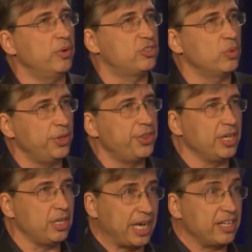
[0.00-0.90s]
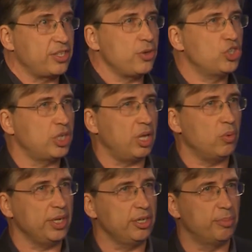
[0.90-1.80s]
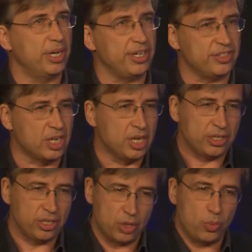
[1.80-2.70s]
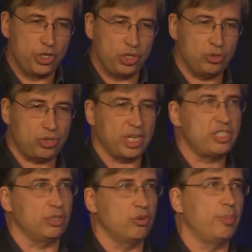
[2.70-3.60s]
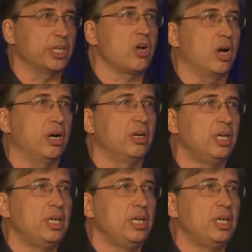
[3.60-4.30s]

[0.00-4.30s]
And so one thing I guess that you should all wonder about is, would you trust a robot car?